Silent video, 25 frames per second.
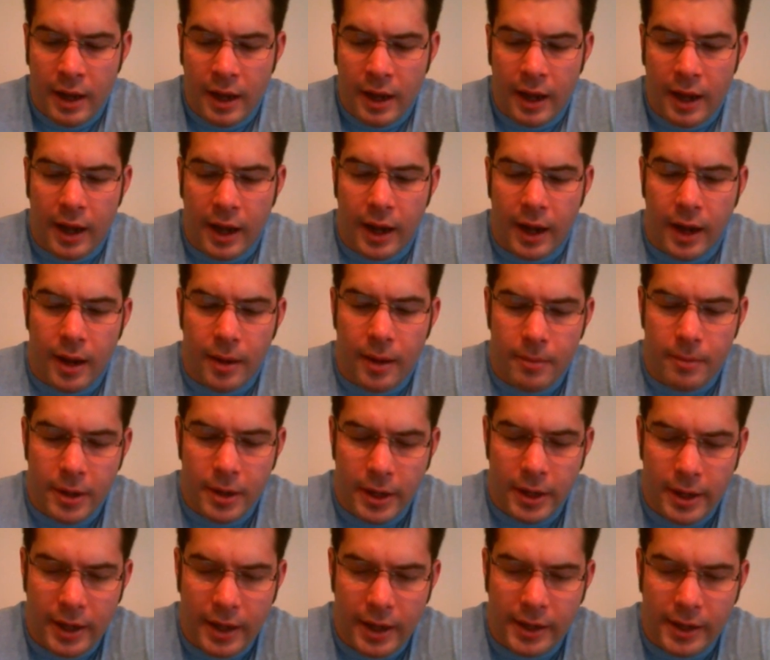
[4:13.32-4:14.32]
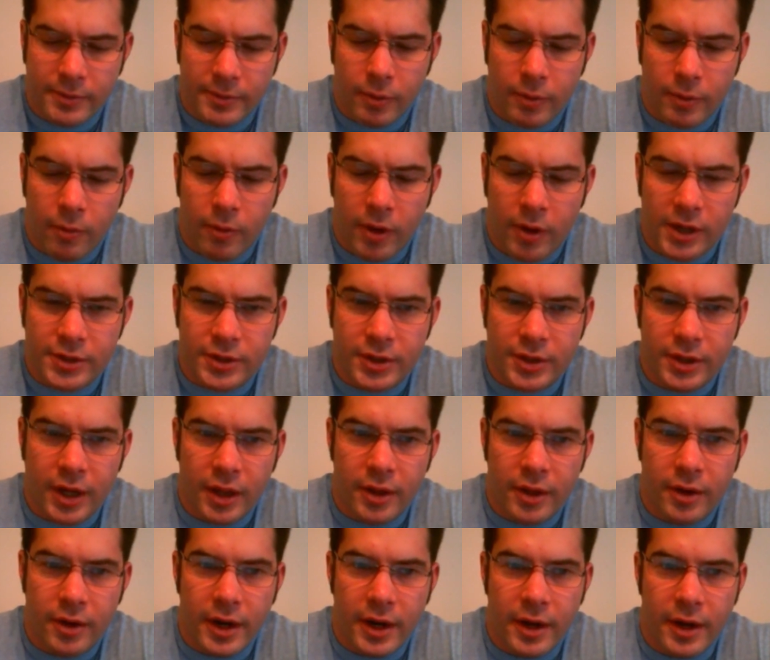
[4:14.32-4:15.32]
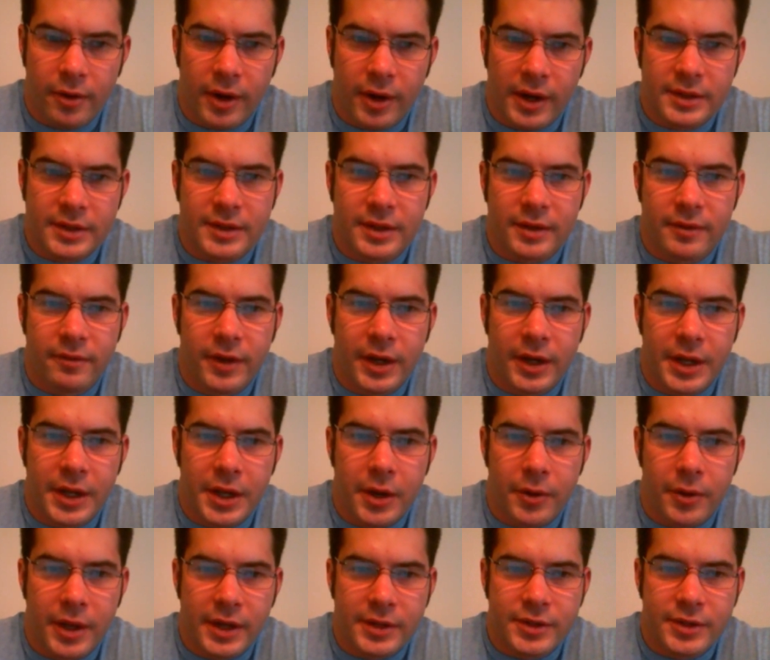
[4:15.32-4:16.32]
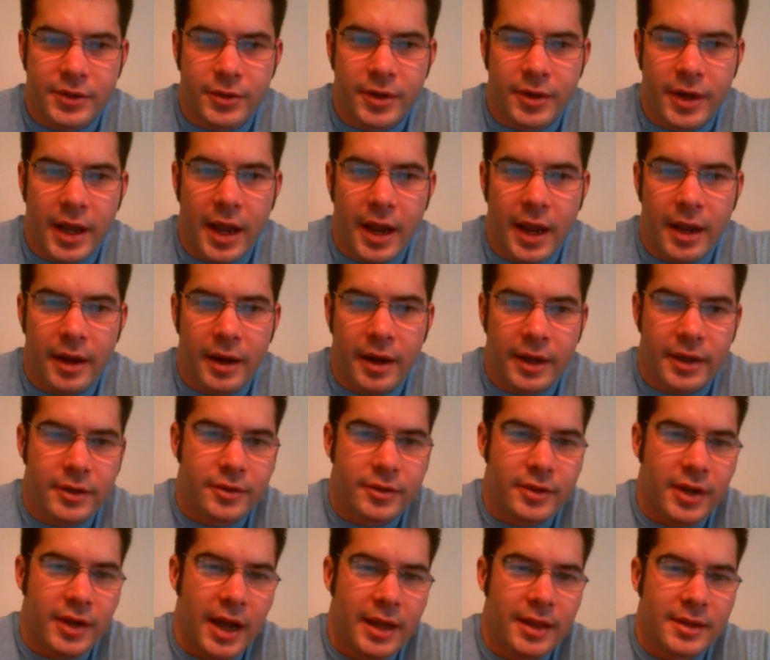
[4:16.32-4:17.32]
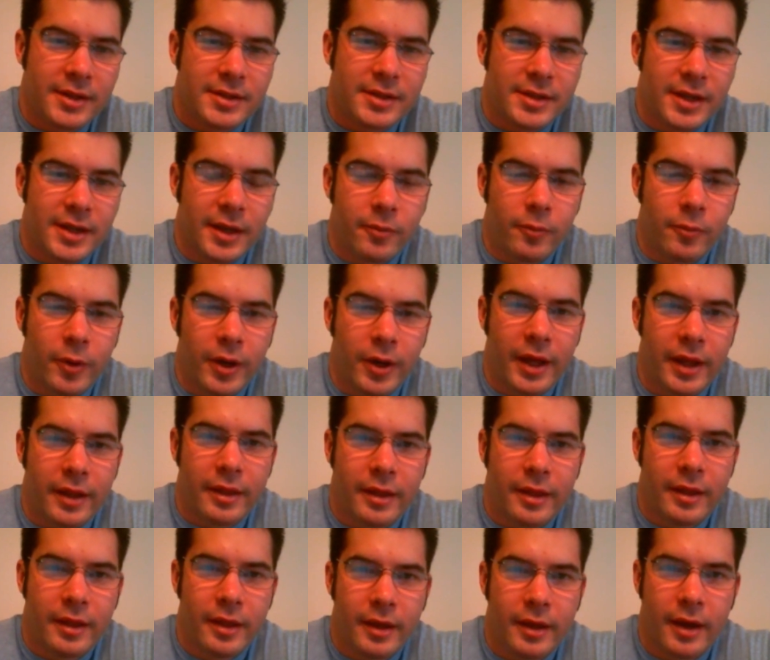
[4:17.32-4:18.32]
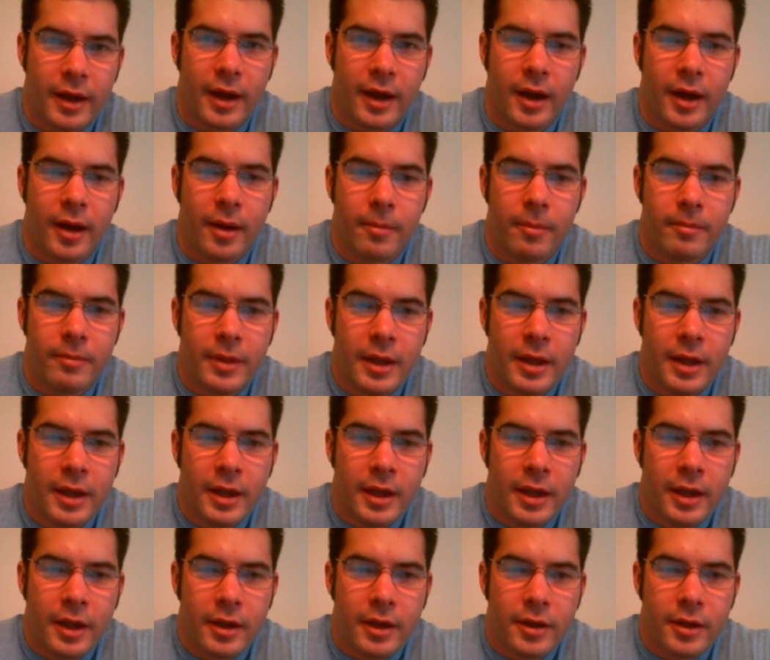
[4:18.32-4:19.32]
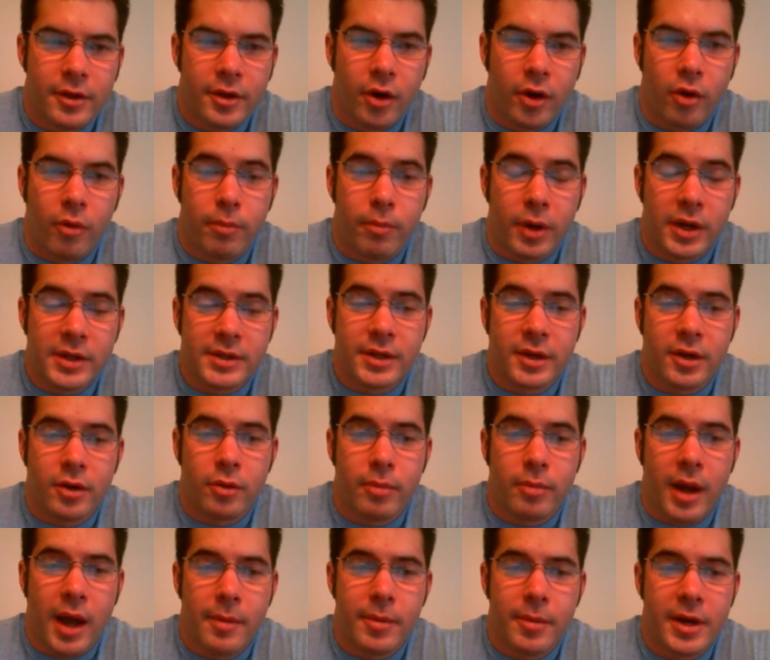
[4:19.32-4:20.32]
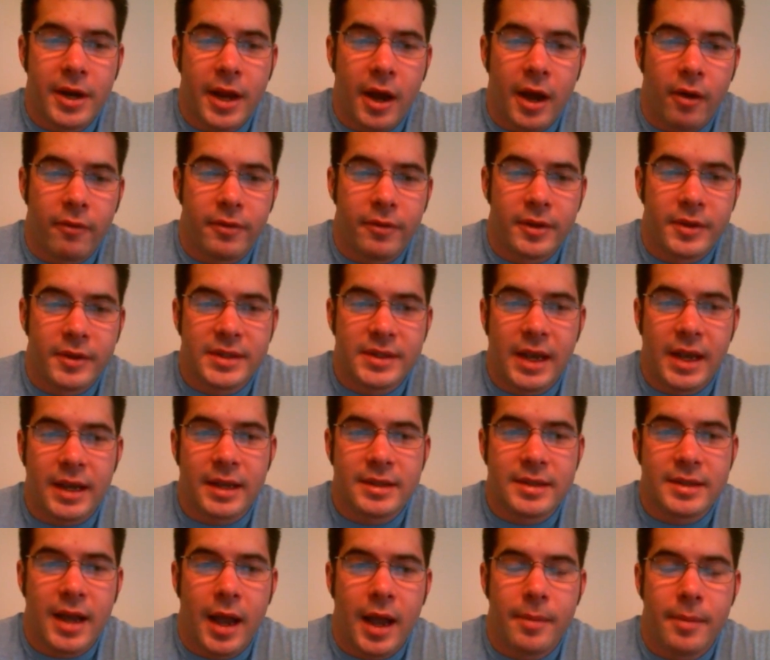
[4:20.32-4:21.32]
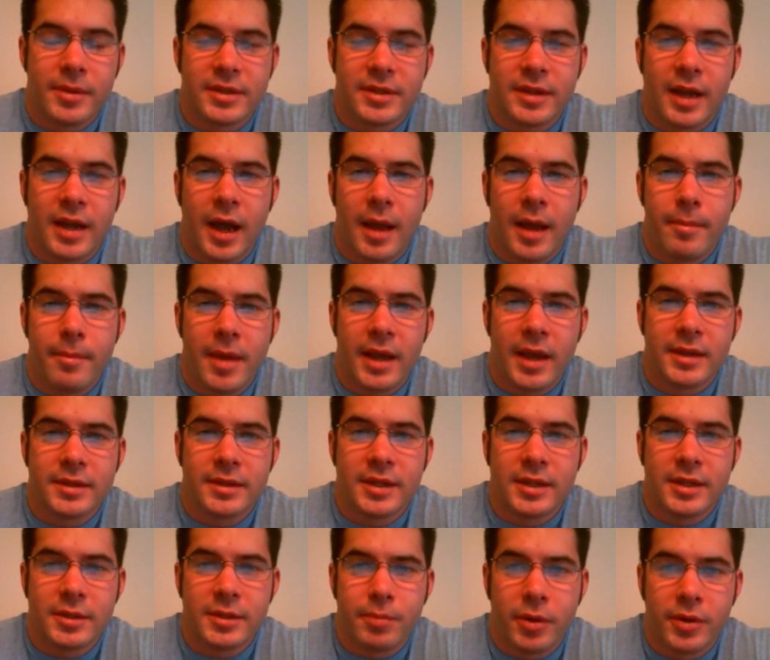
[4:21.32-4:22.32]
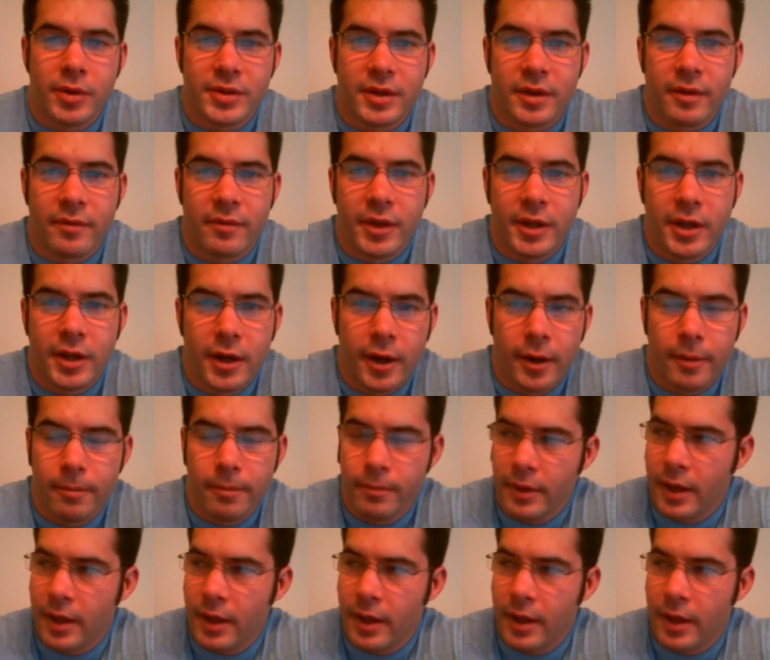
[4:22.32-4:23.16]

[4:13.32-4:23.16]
I watched another interesting video yesterday, and I can tie this in with, President Obama now for the second time is Time Magazine's Person of the Year.